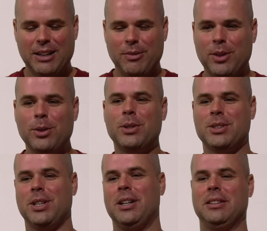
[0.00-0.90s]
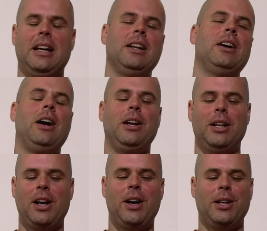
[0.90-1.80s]
of the Lewis gun, and on
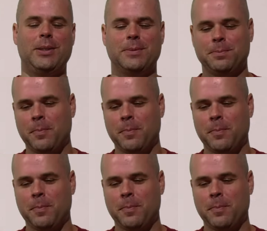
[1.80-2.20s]
and on.